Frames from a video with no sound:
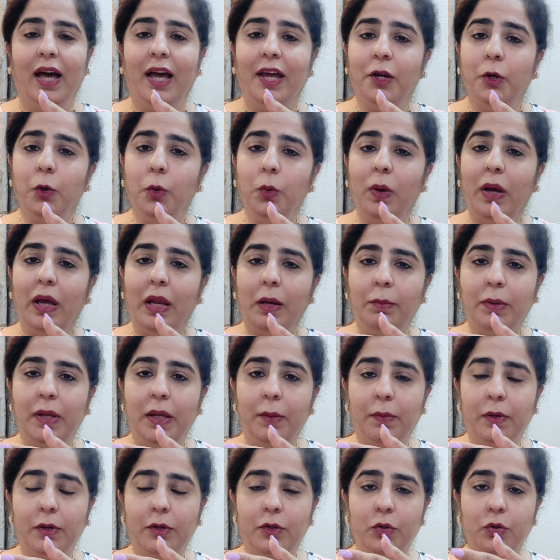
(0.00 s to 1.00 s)
I know I'll be
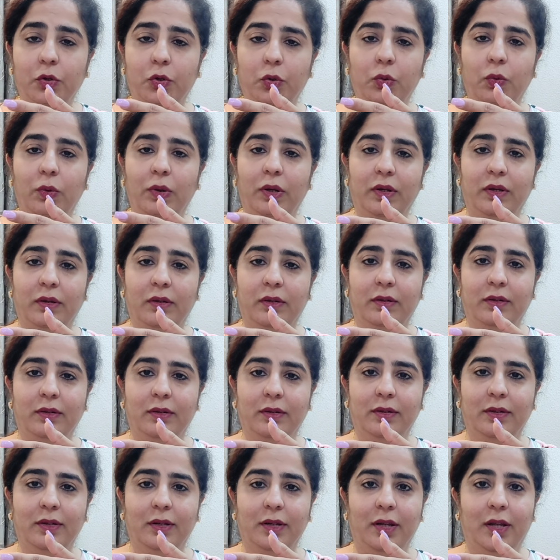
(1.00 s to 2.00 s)
able to do it,
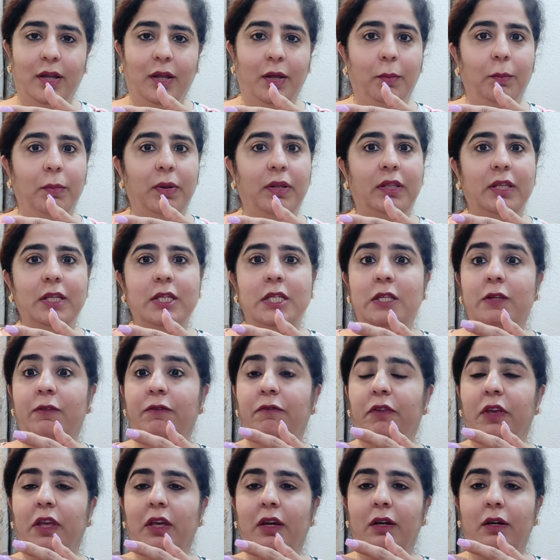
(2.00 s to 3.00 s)
but
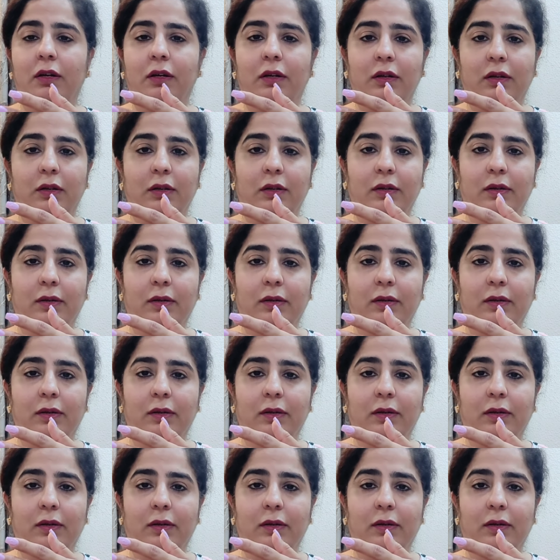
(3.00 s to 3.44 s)
this fear,